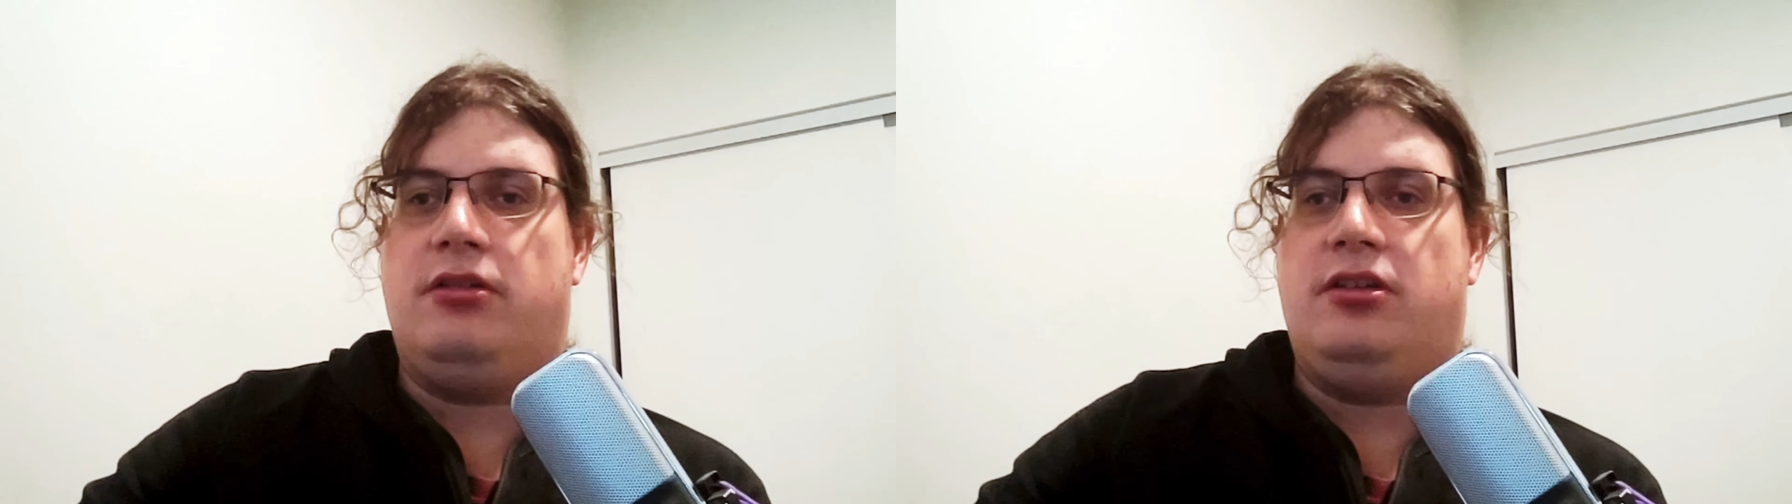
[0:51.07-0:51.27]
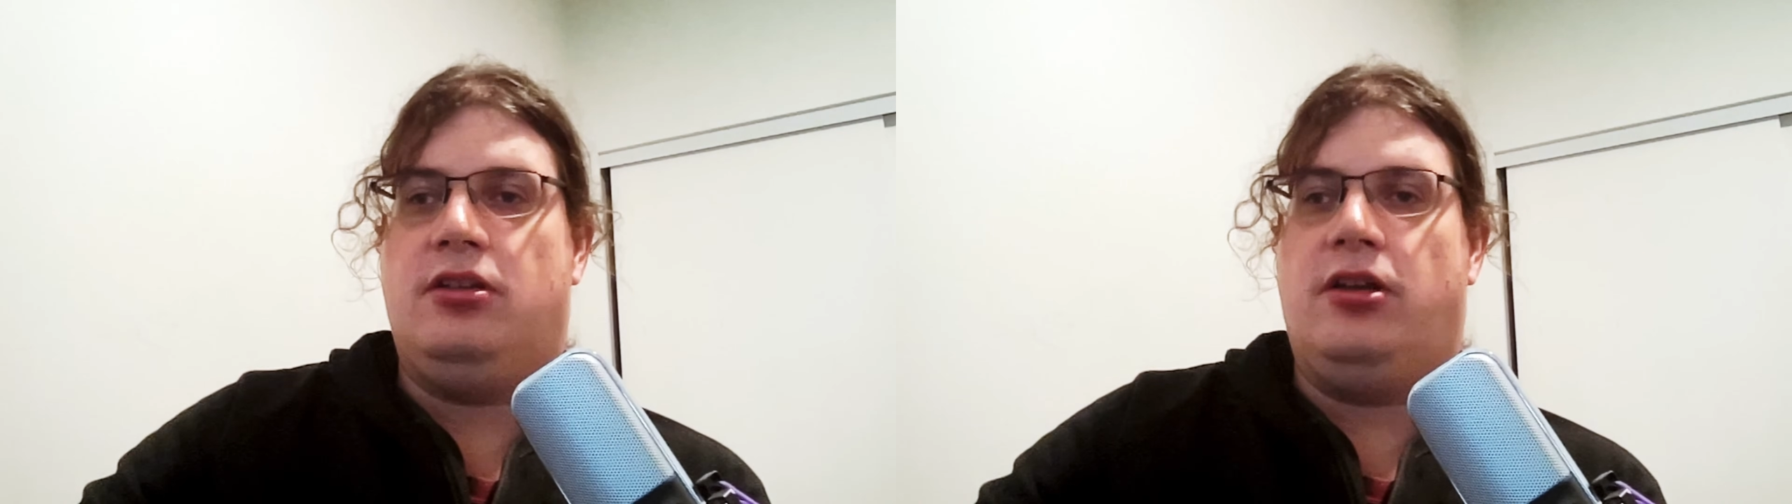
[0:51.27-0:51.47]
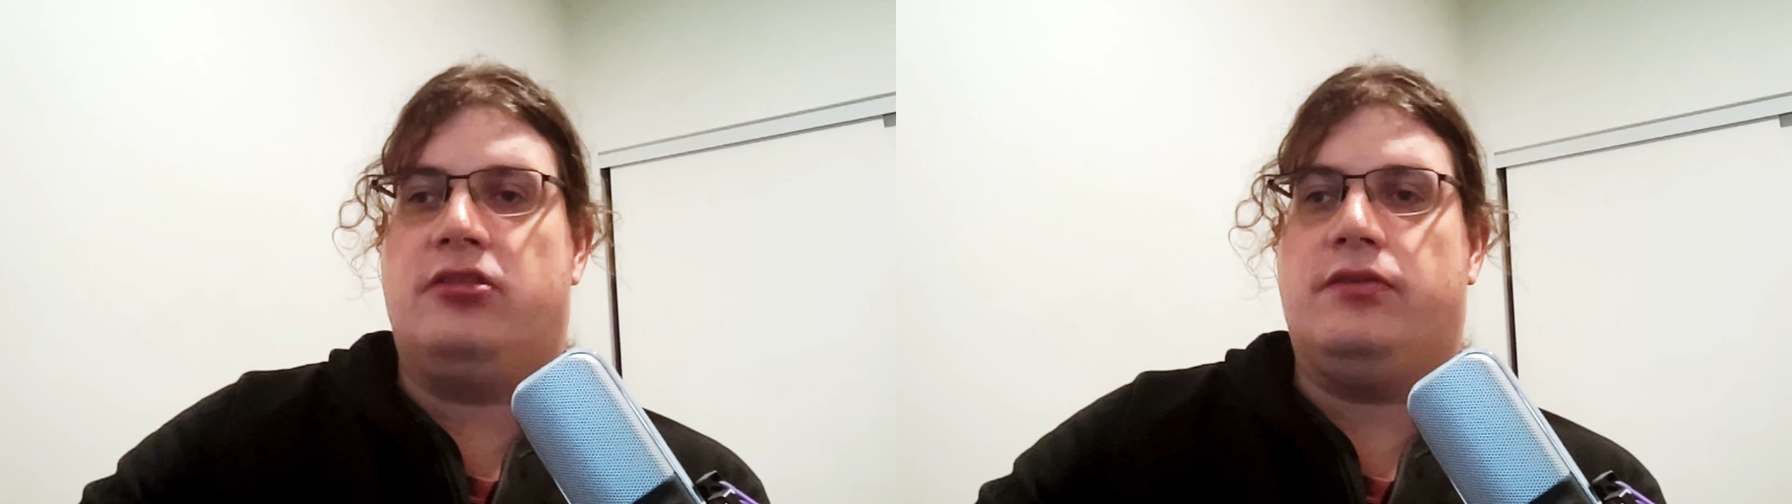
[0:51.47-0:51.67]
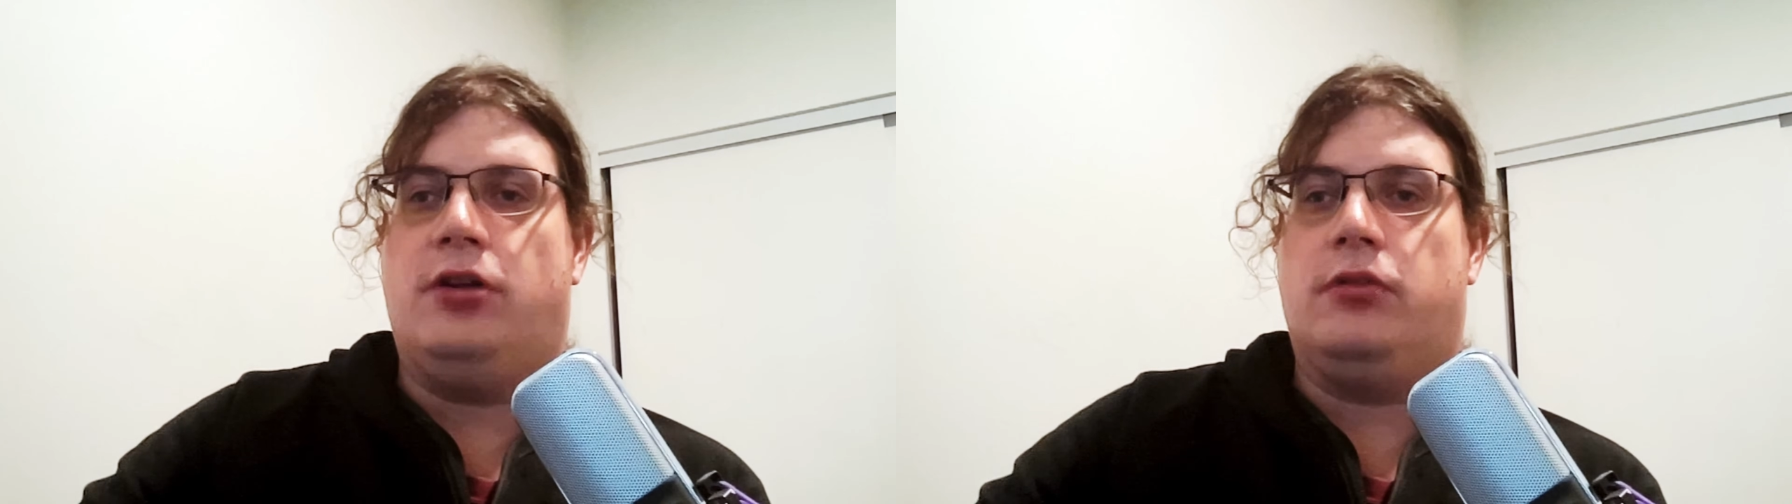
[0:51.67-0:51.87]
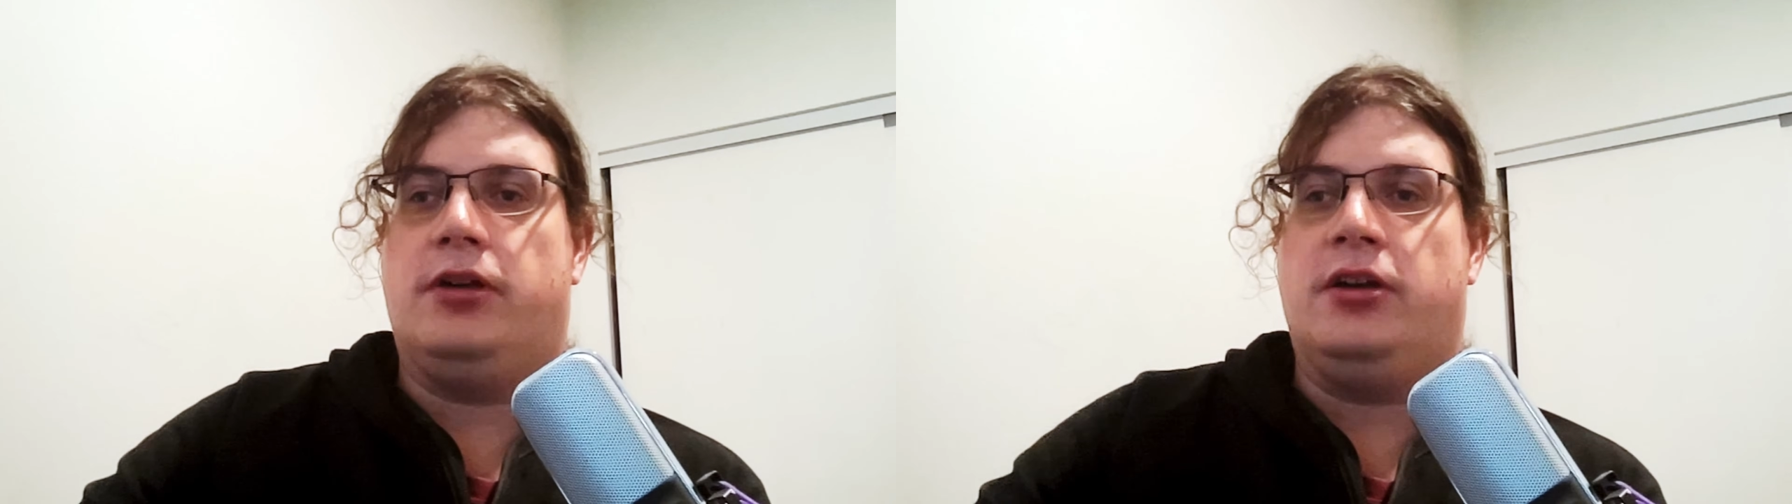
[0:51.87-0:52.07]
to the loss of
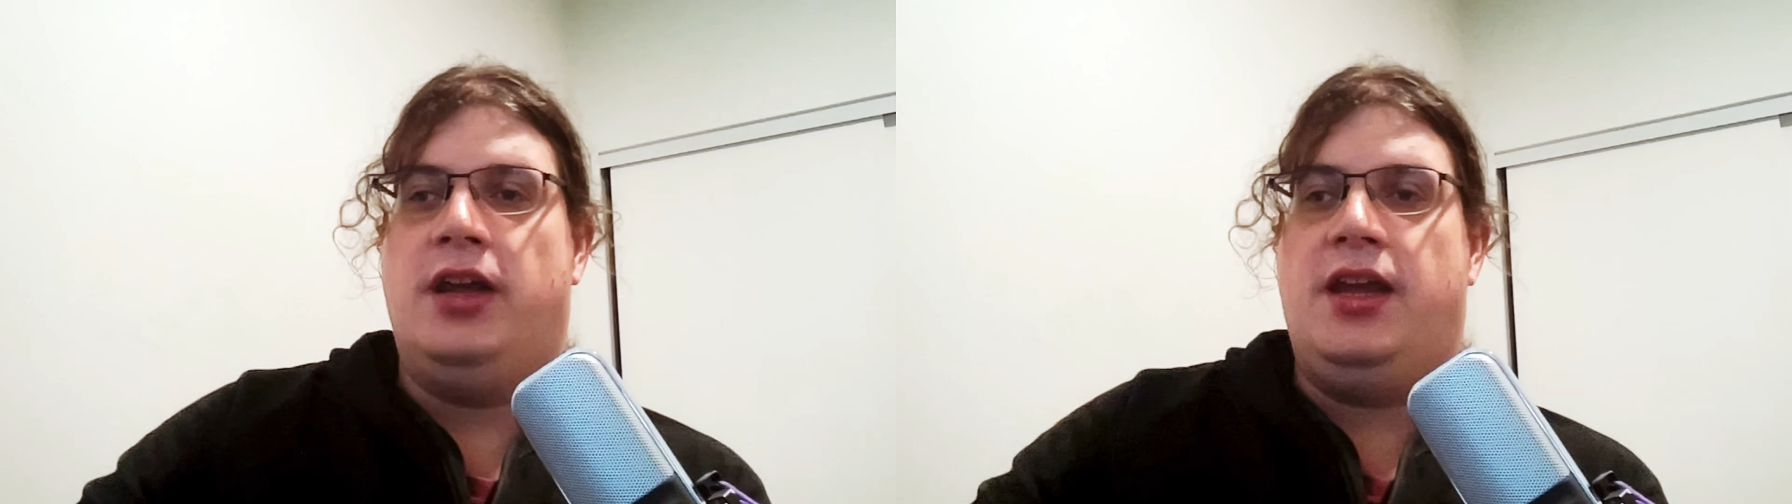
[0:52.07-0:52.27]
hardware,